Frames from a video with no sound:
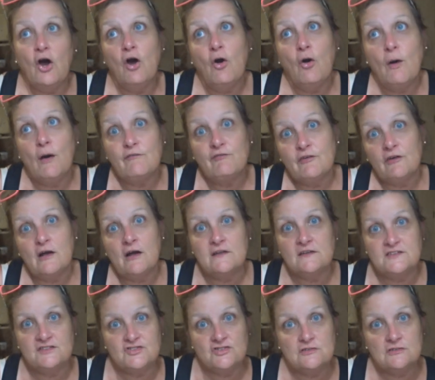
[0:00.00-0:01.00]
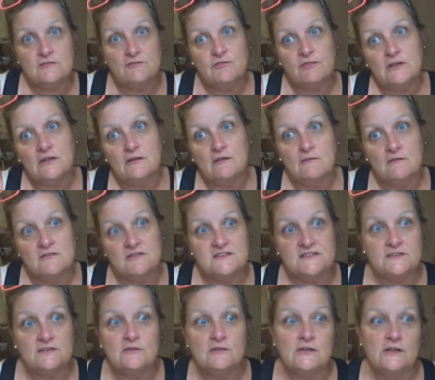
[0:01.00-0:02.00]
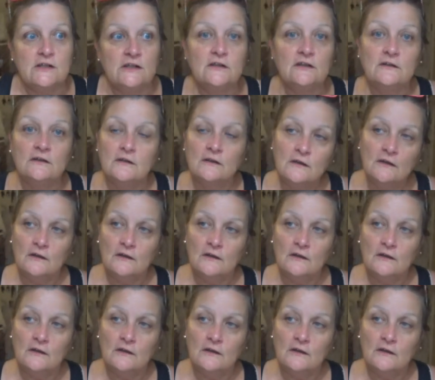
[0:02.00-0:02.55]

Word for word: oh, I forgot to turn the video on, sorry.